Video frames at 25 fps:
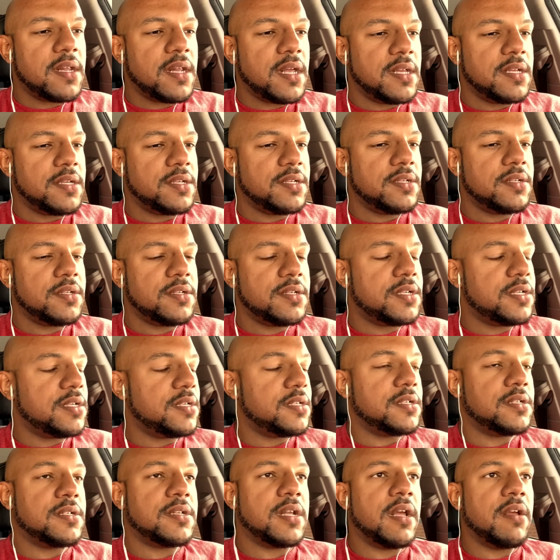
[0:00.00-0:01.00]
and she
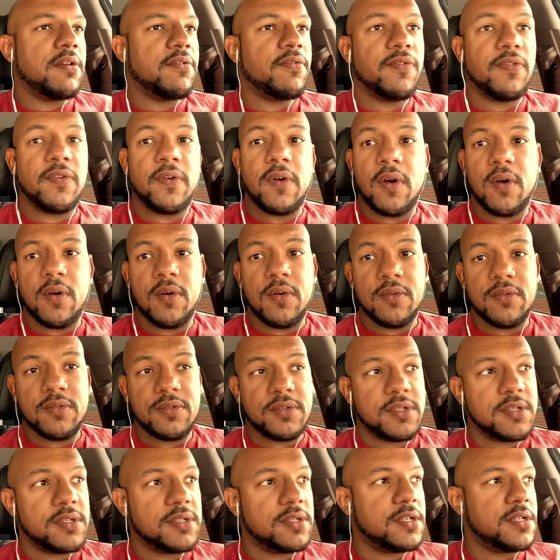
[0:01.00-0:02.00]
just froze,
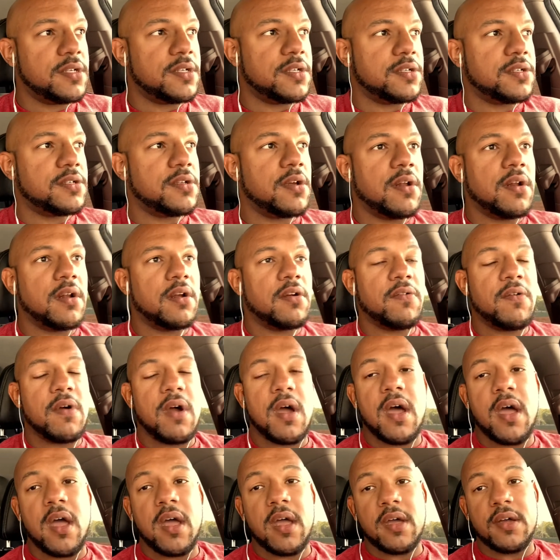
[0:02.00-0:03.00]
and she just started
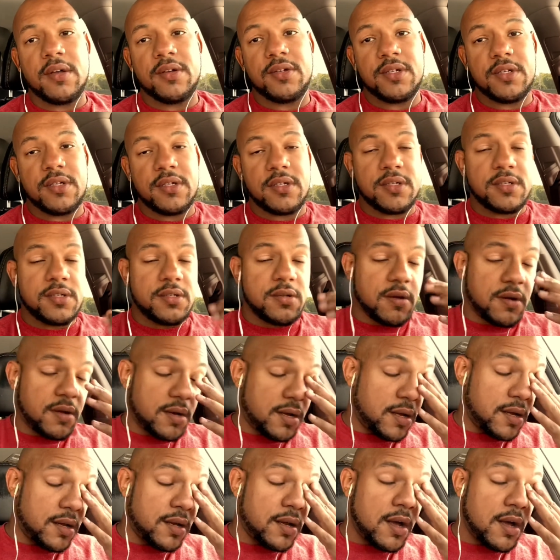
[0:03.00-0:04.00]
crying. She just started